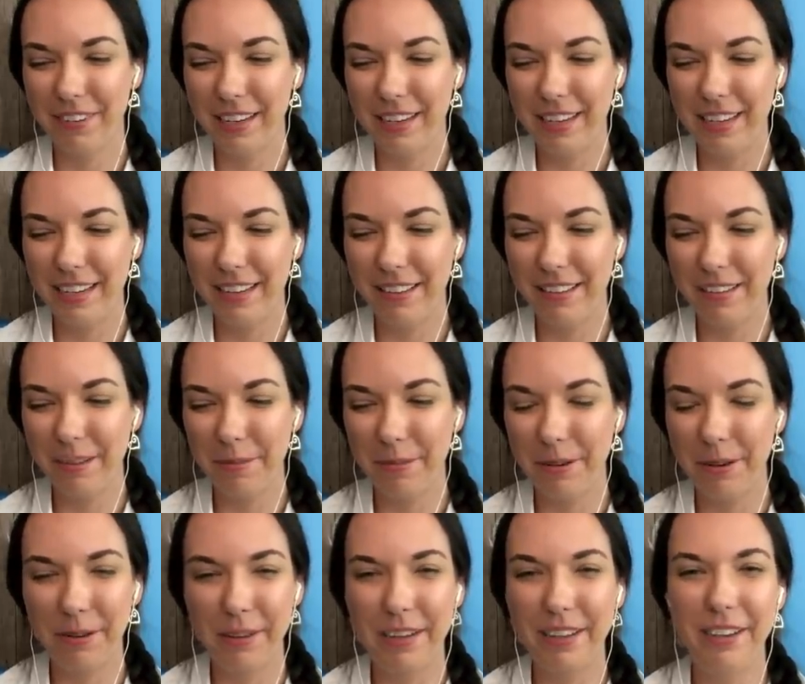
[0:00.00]
And he ends up
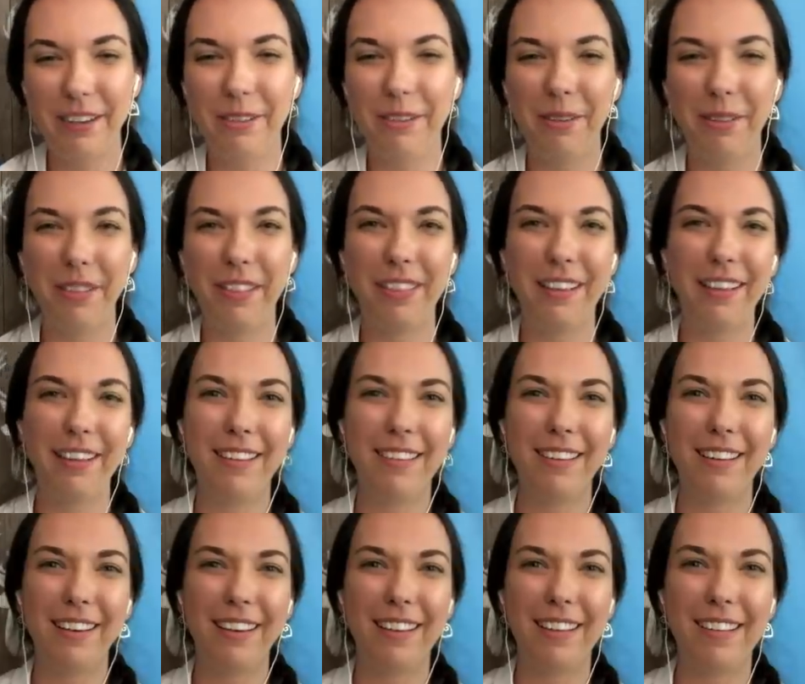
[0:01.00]
doing, you know, all the things
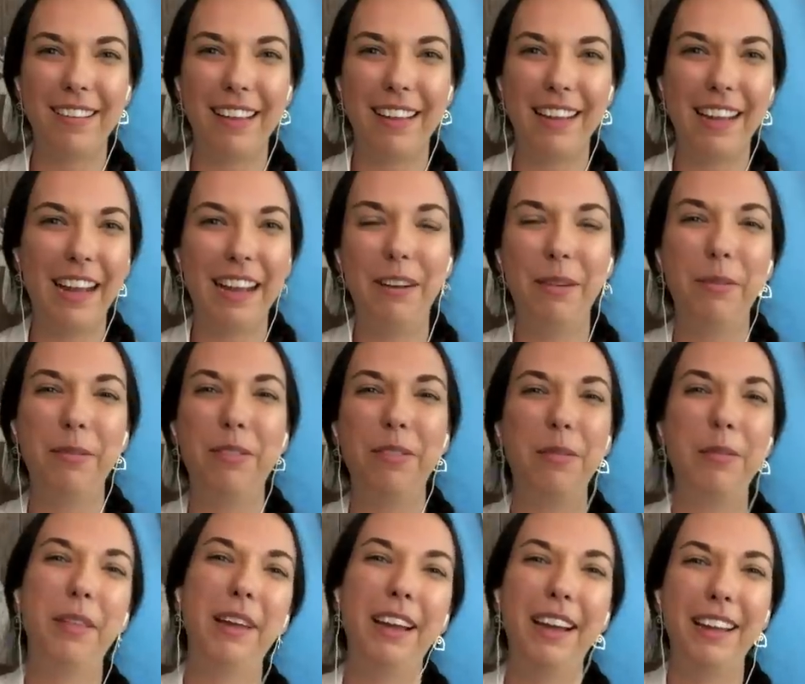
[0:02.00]
that he's like, I don't
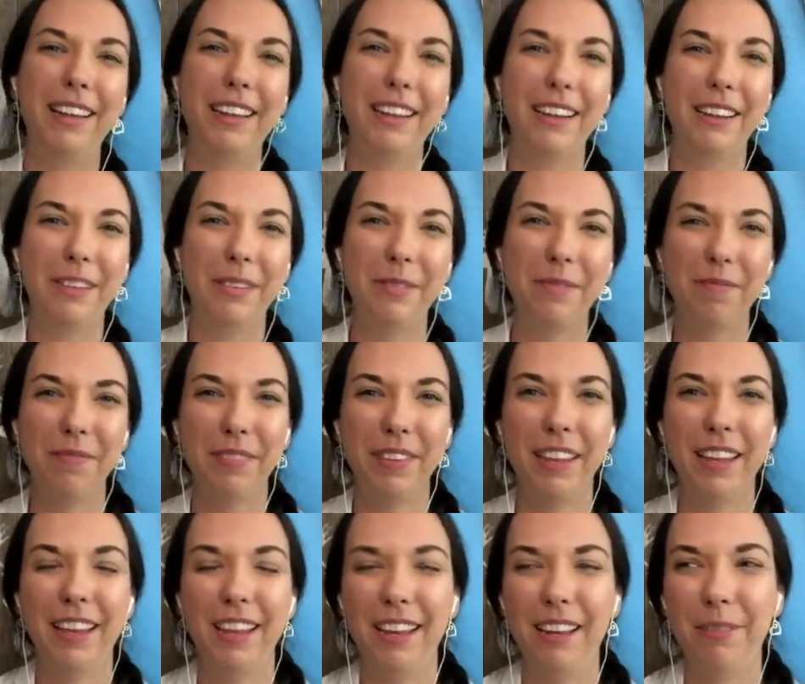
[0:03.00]
do that, you know.
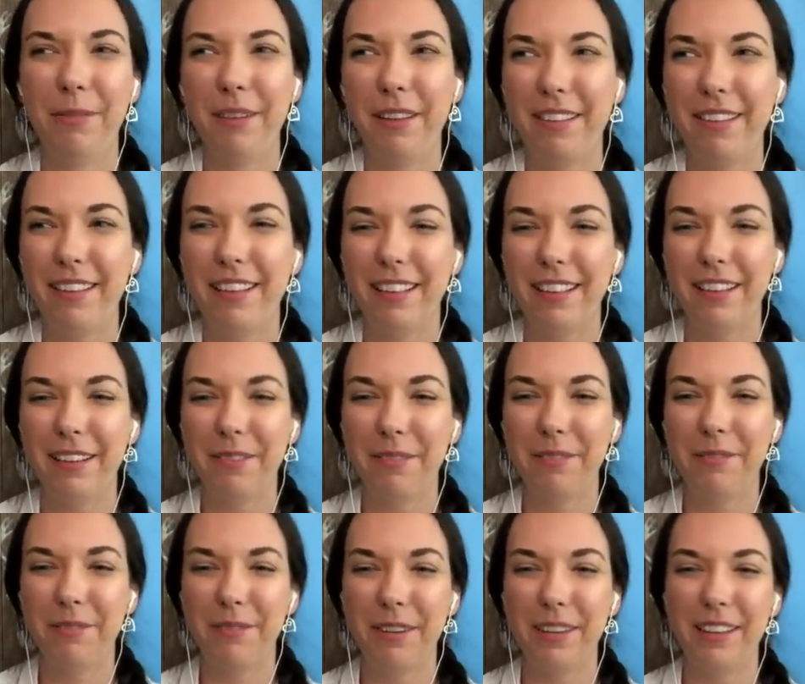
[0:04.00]
We see
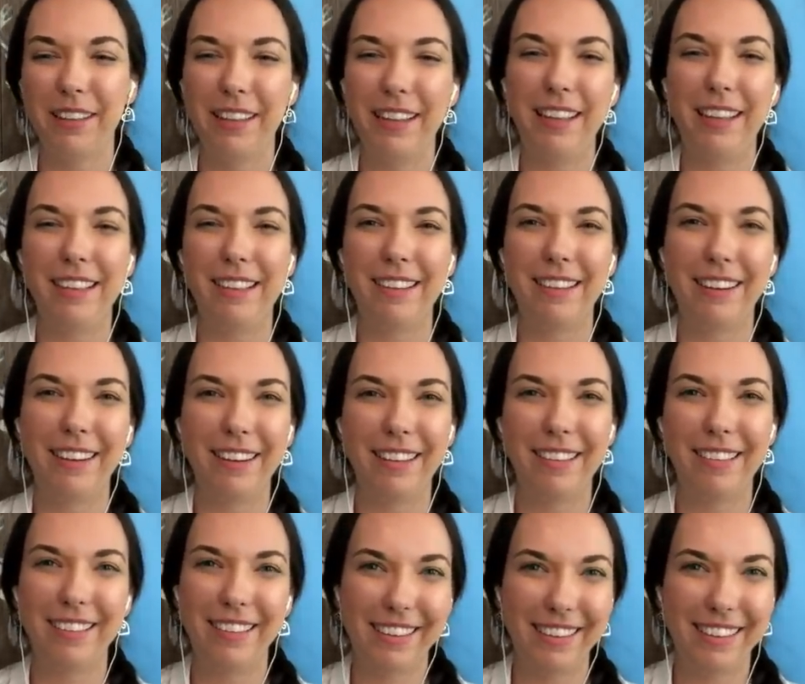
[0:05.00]
that really he's not a
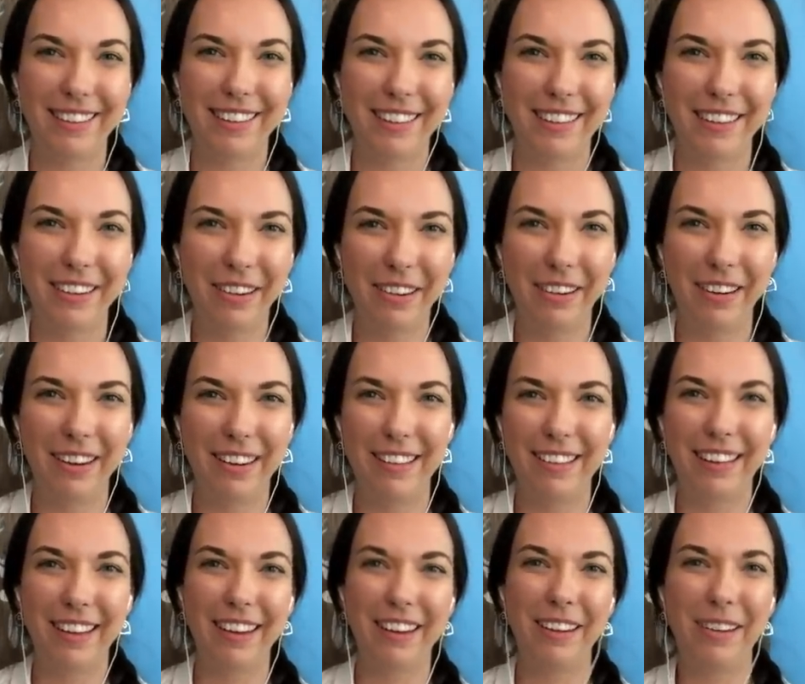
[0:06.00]
cynic at heart.
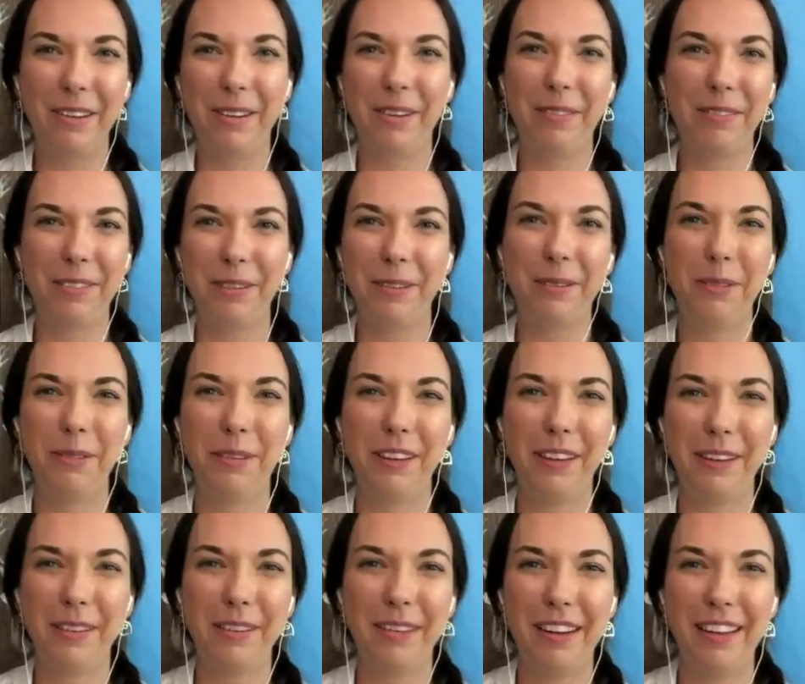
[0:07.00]
He's got a heart of gold
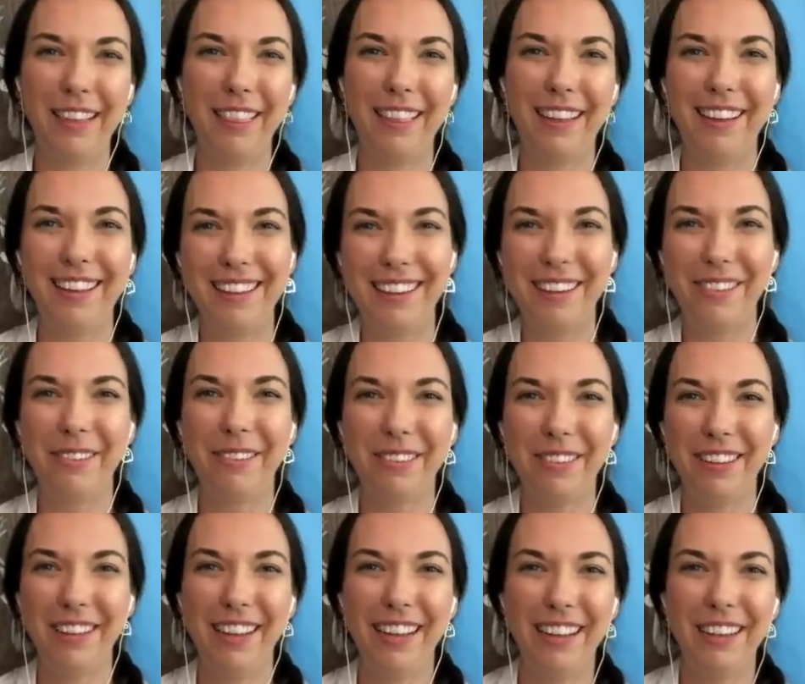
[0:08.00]
underneath that, you
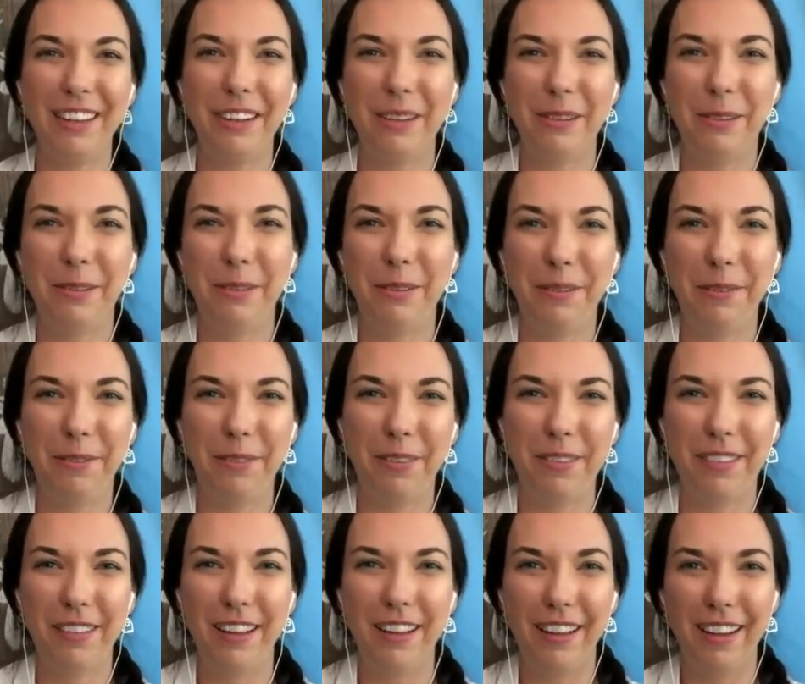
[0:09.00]
know, cold
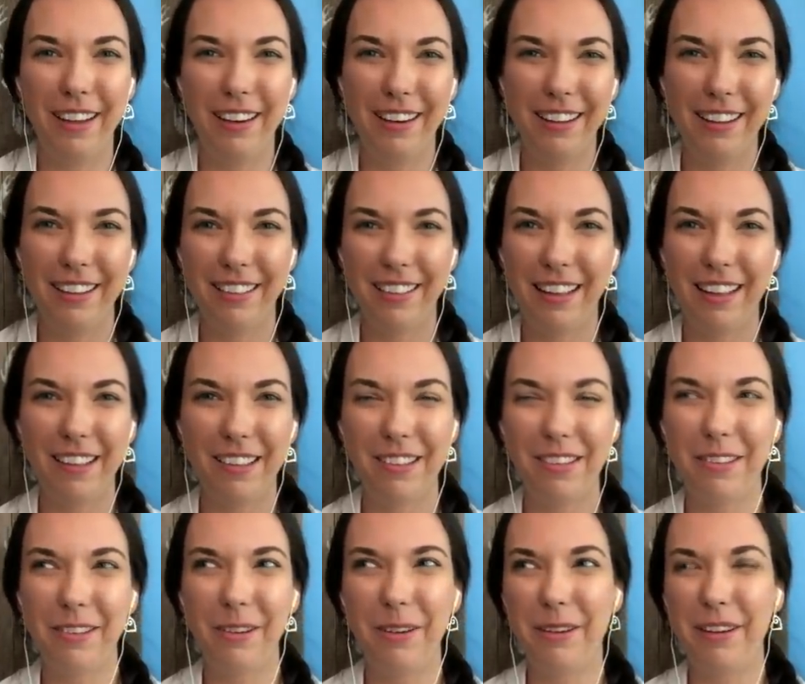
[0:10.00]
facade, that
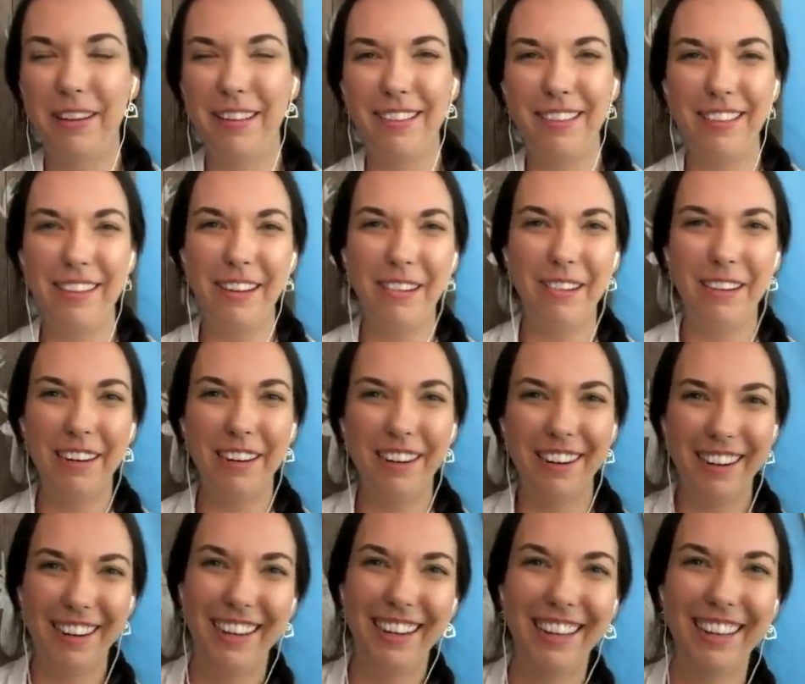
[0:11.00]
stern
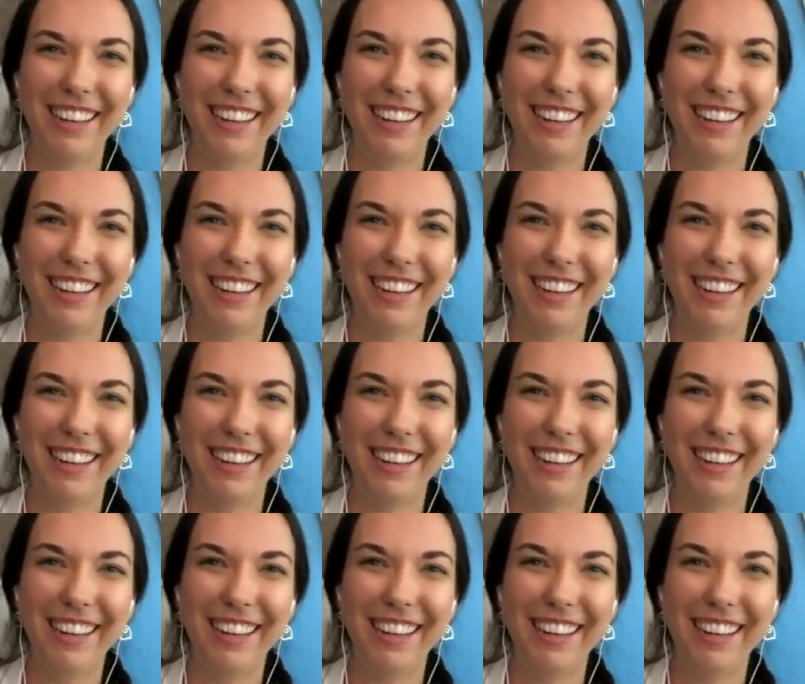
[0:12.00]
exterior.